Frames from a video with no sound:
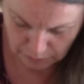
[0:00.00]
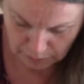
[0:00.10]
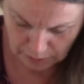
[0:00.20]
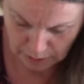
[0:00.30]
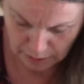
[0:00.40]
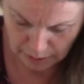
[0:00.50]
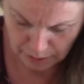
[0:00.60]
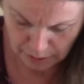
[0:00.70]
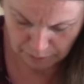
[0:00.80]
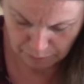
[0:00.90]
that I
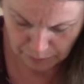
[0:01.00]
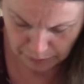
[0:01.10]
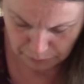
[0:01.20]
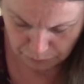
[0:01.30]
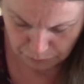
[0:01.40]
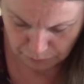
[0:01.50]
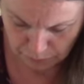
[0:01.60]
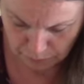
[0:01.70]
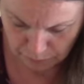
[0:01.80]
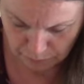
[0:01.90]
have made
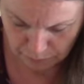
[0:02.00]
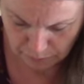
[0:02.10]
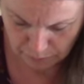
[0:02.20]
from